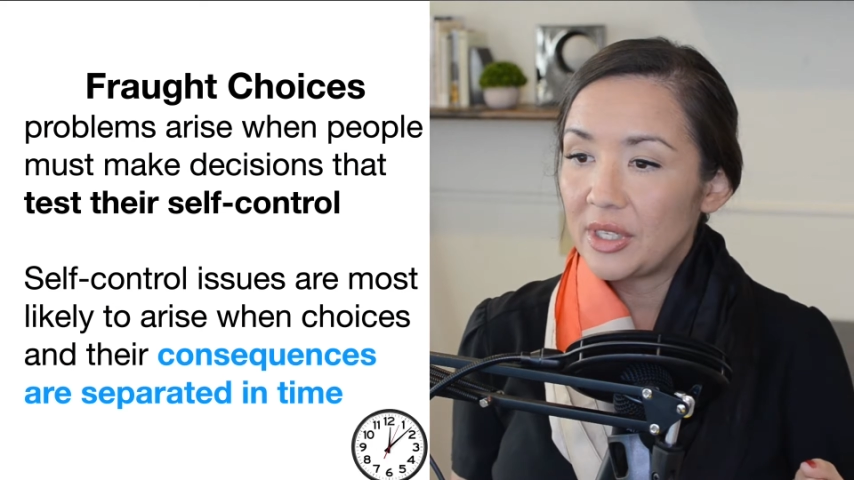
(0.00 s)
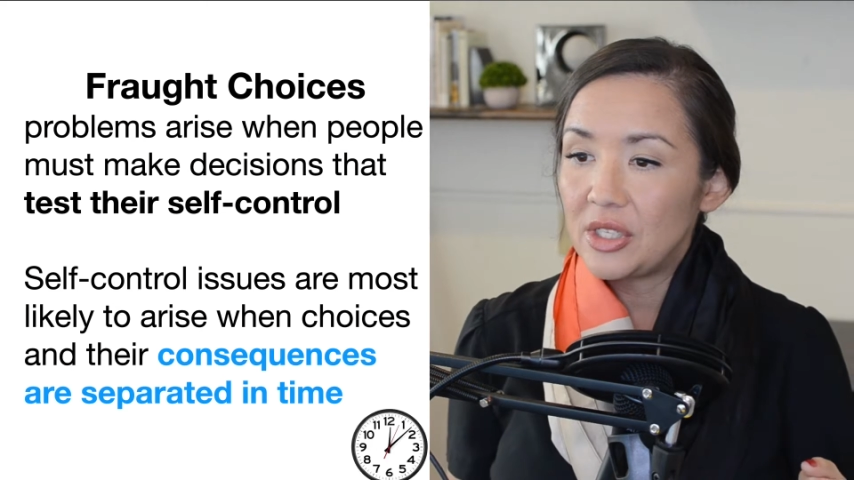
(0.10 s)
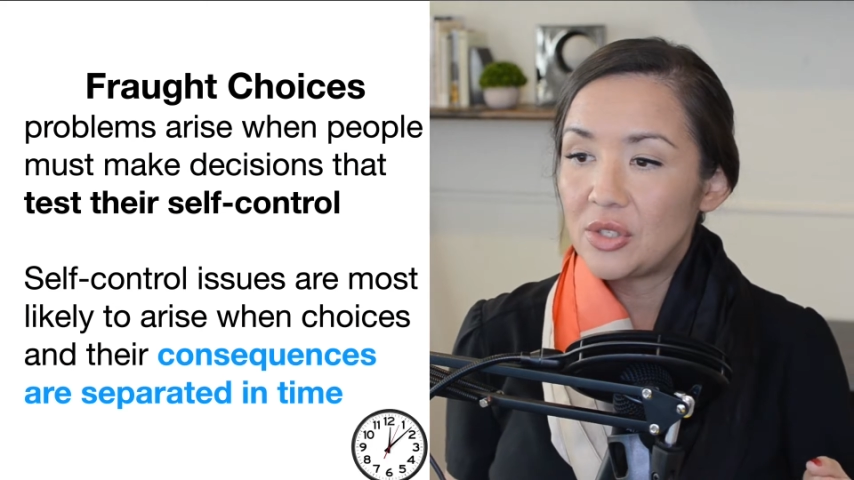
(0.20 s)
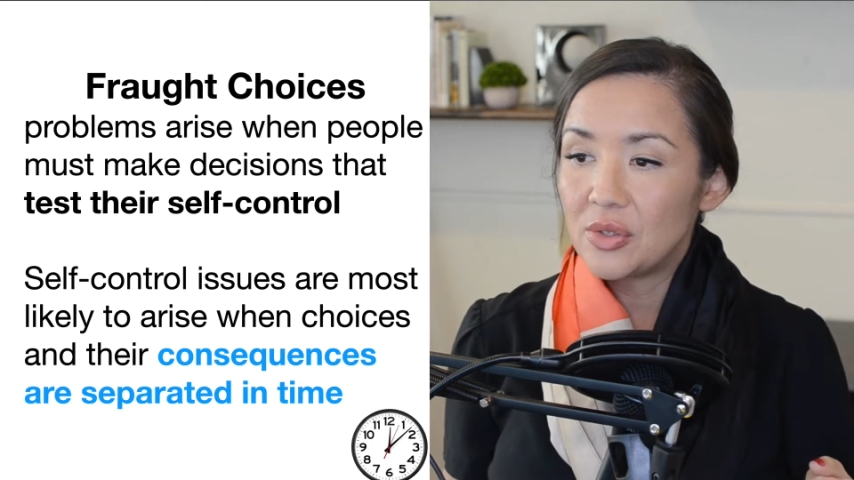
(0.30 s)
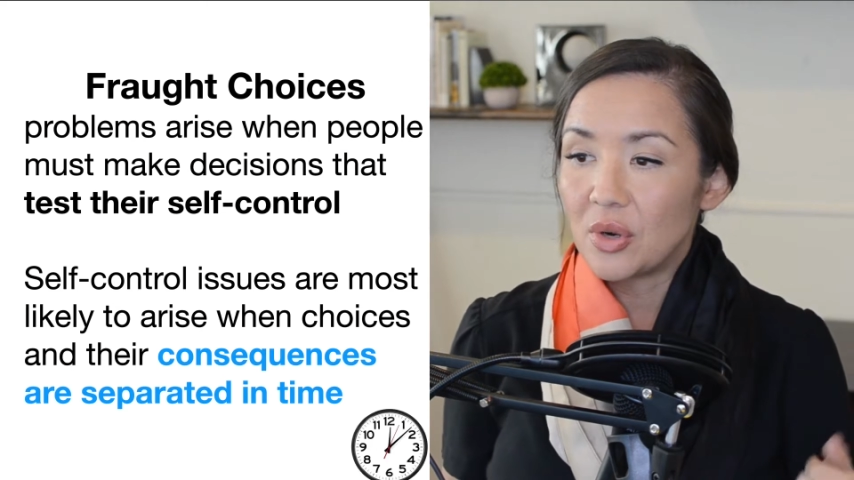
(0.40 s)

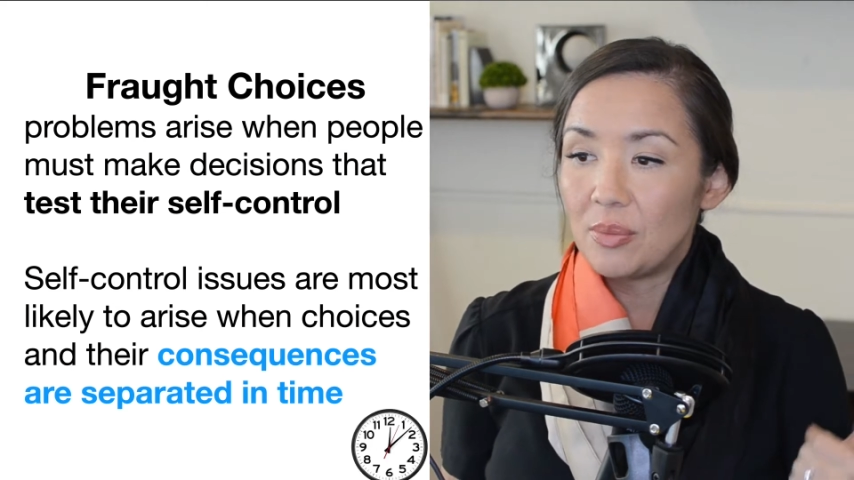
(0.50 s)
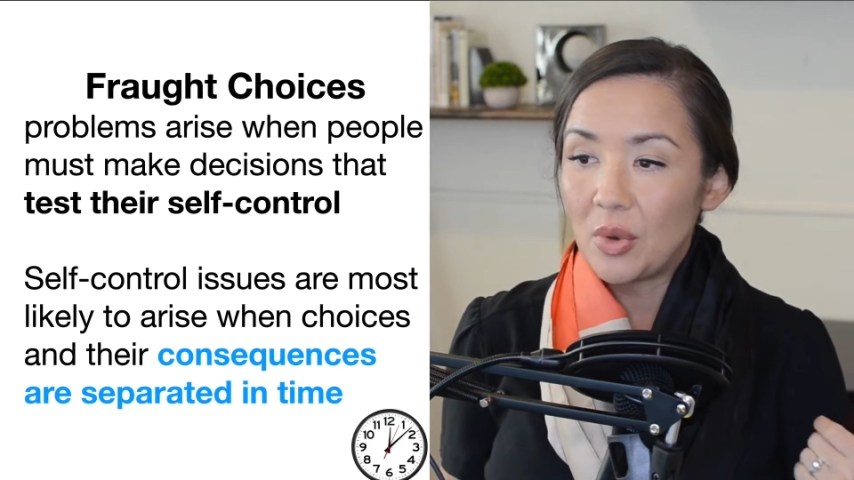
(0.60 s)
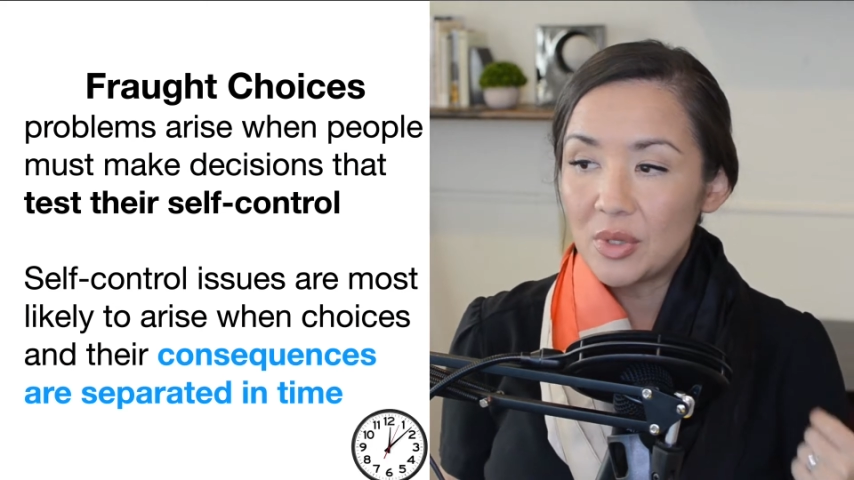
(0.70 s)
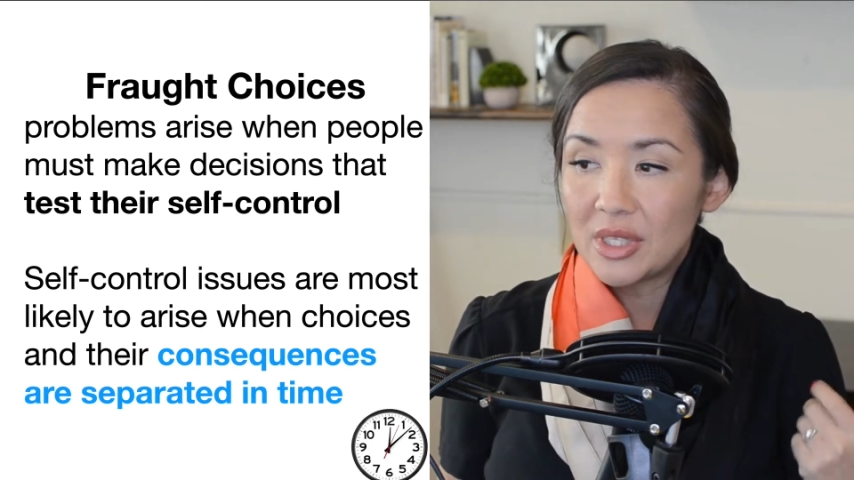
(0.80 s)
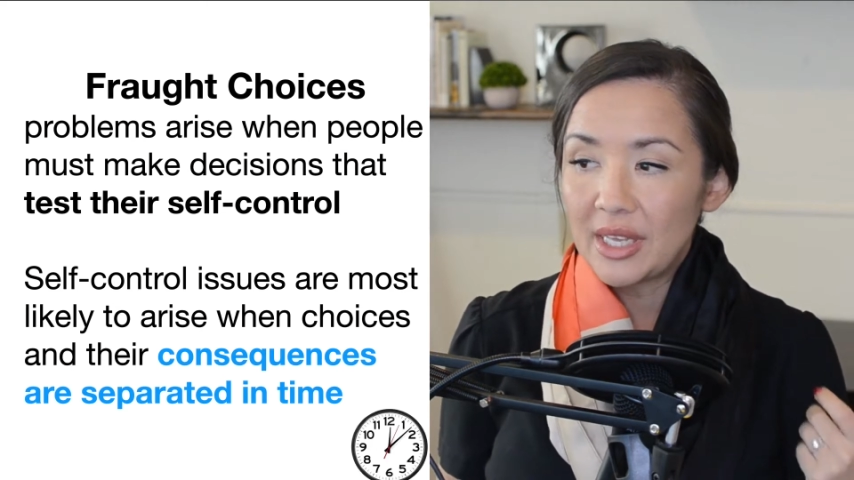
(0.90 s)
issues are
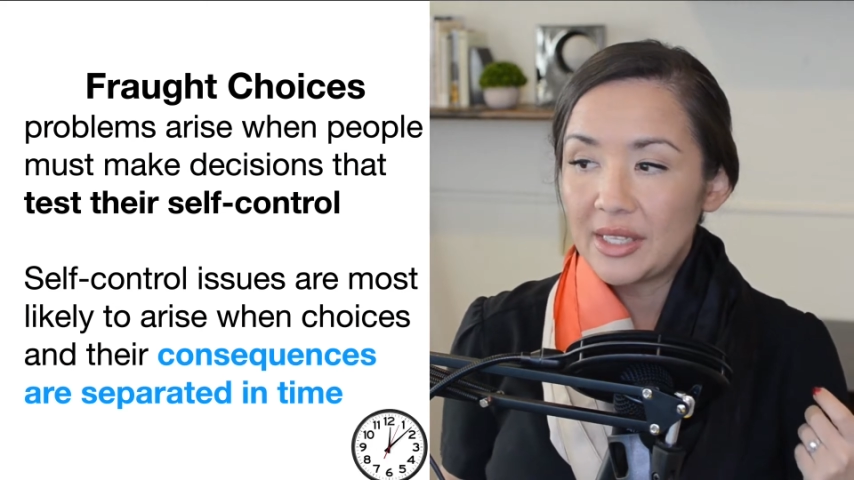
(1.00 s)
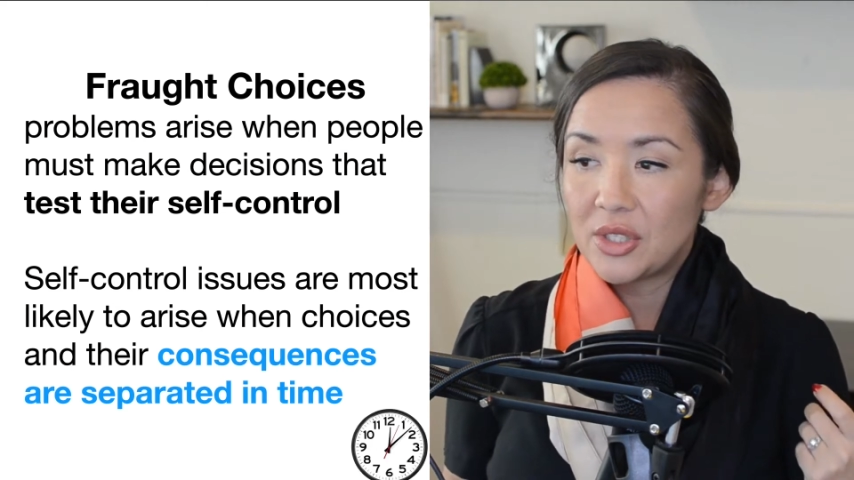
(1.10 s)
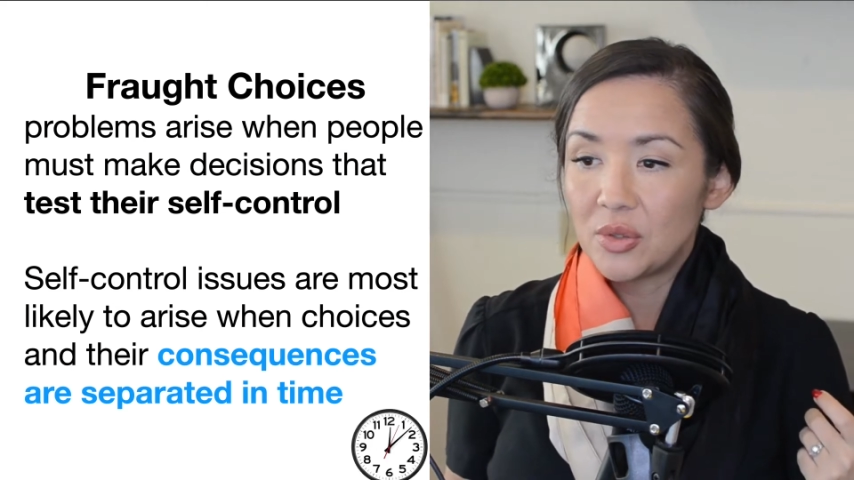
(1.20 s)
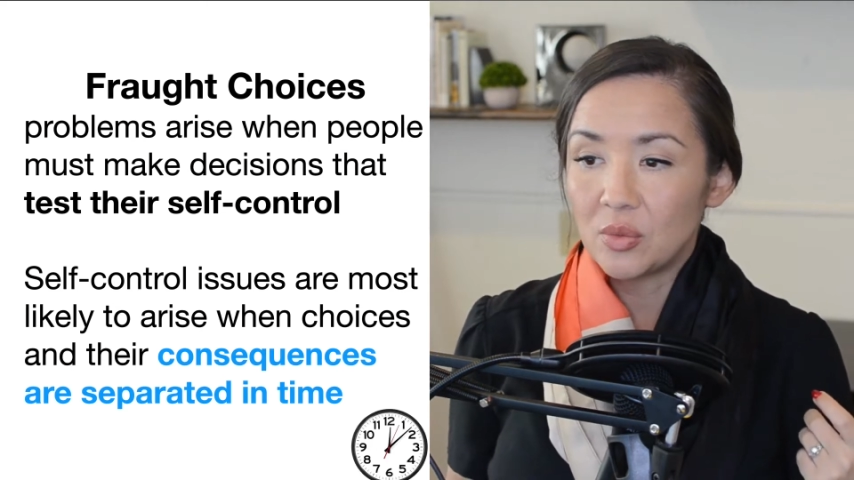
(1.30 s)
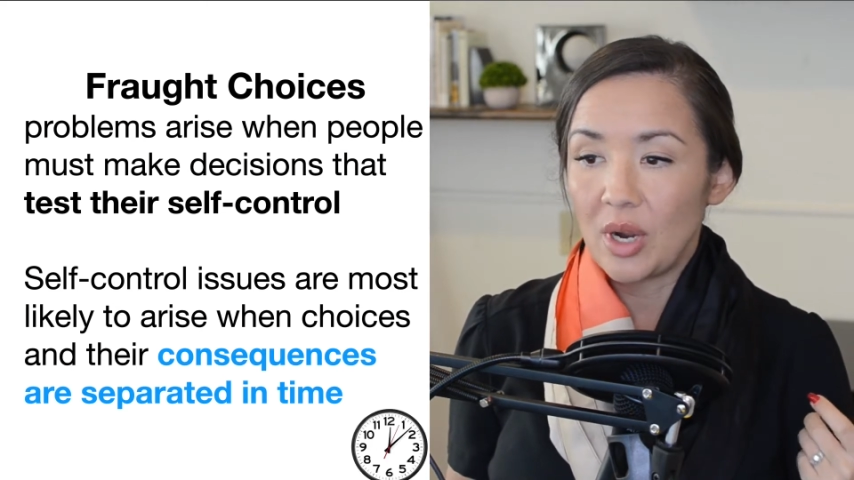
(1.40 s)
most likely
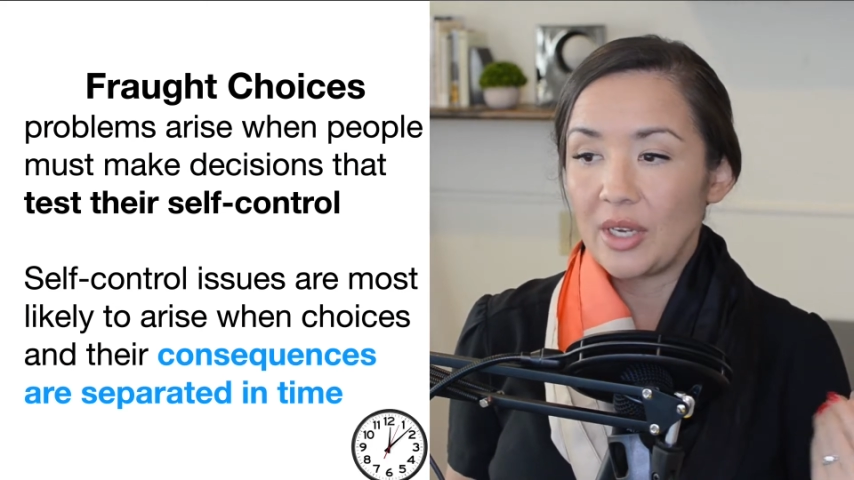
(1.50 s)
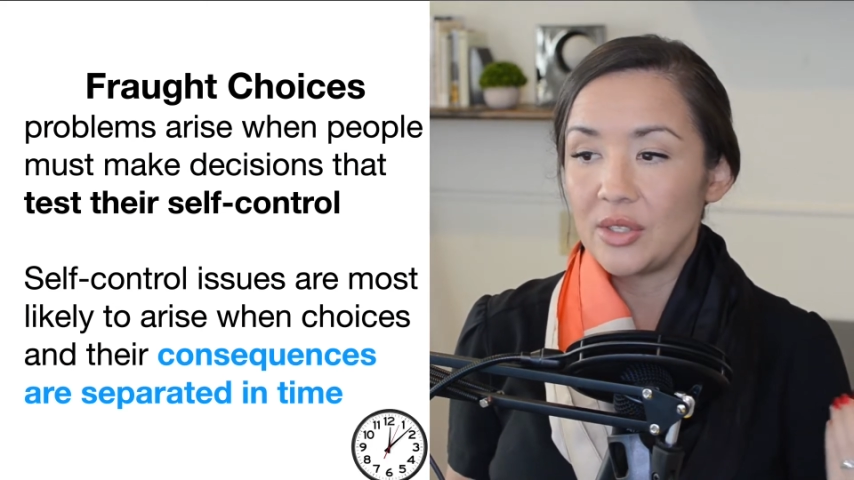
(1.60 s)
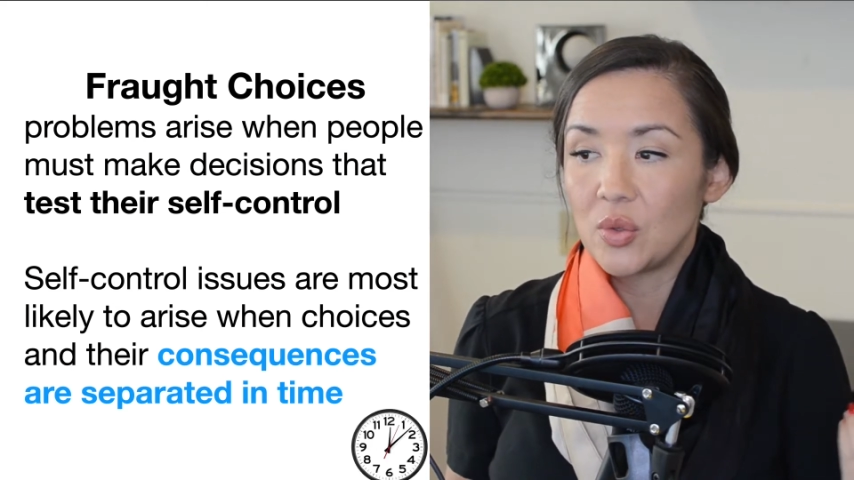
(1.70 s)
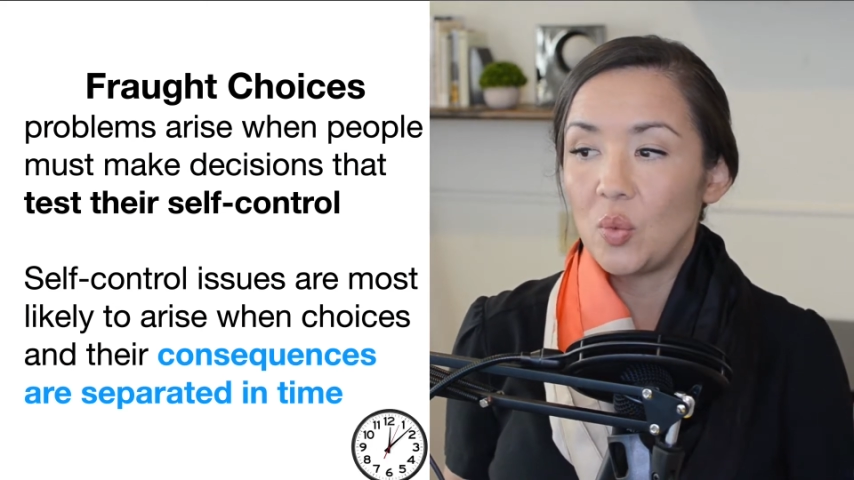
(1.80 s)
to arise